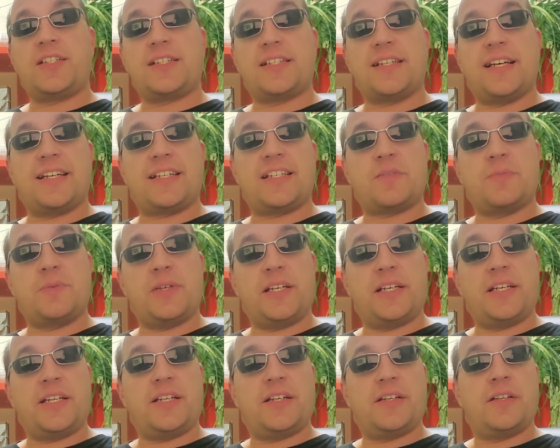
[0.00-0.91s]
set
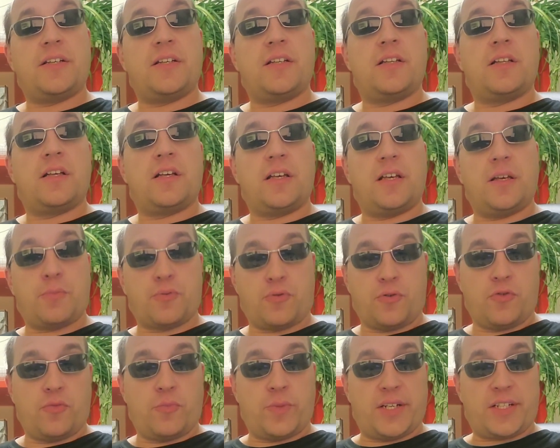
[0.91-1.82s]
speed
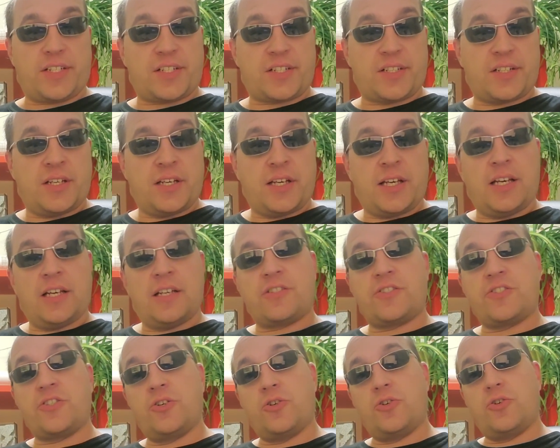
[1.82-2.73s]
improvements.
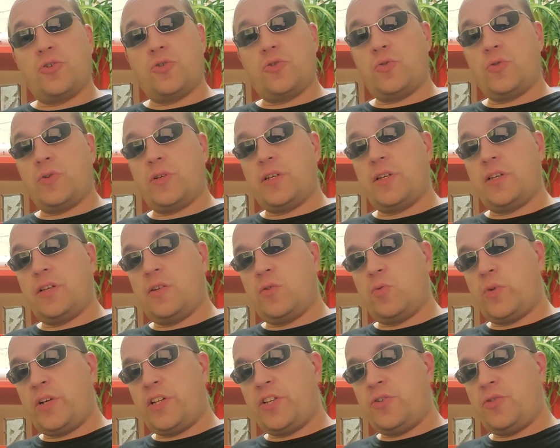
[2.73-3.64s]
So
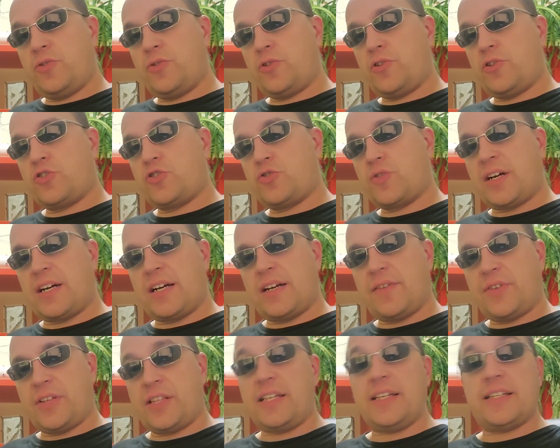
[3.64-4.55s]
when you're driving, the